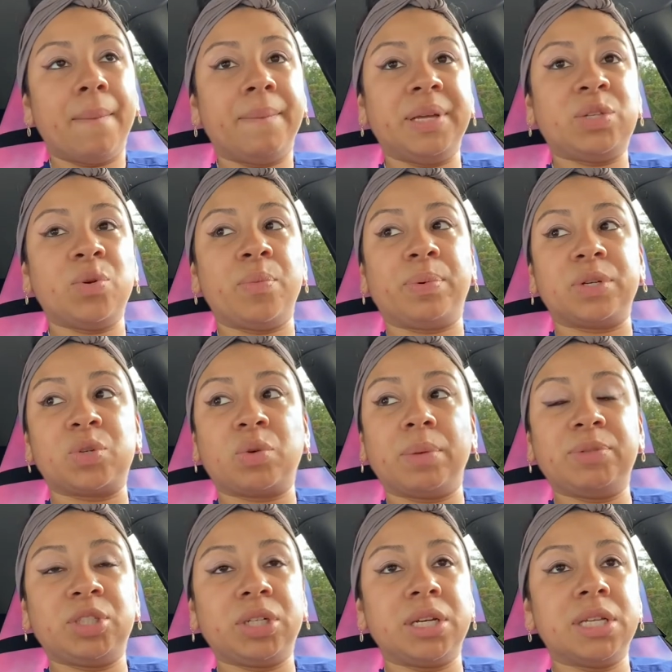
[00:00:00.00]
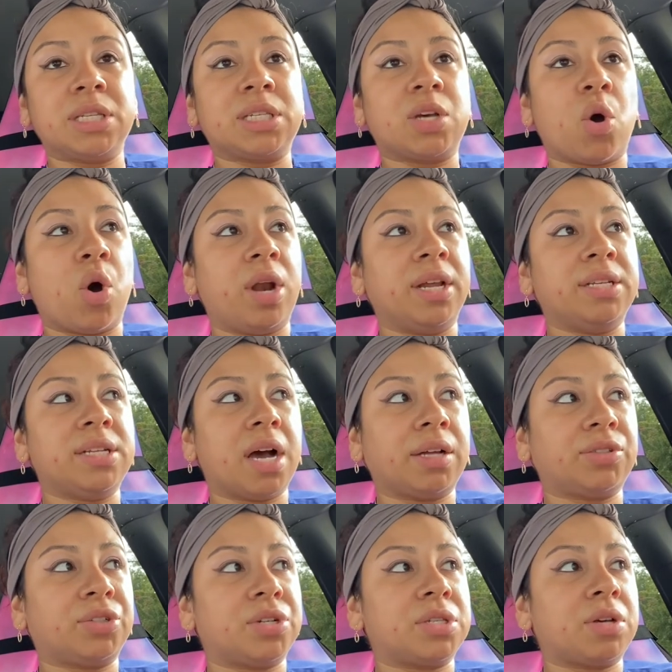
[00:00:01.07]
between prescriptions, calling
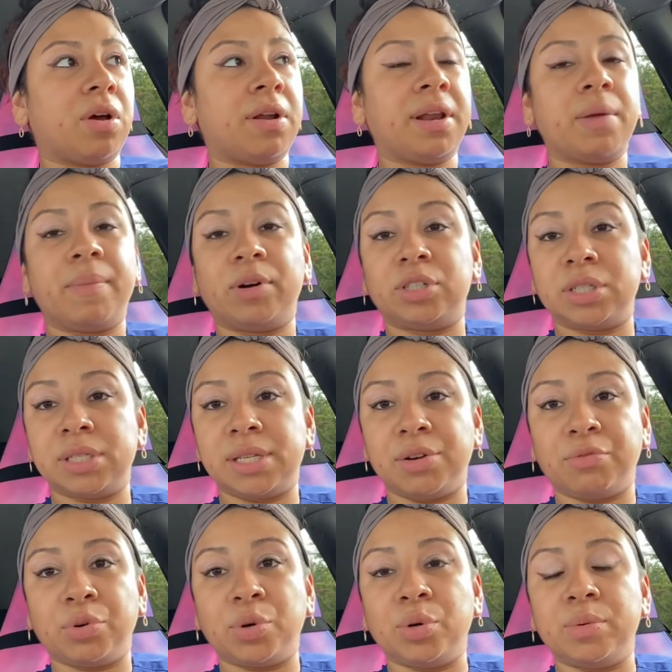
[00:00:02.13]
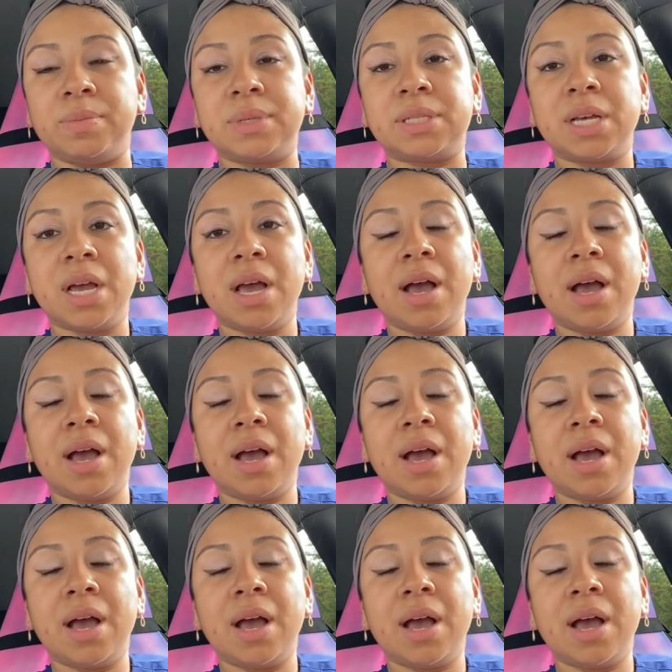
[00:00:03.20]
doctors, calling emergency rooms.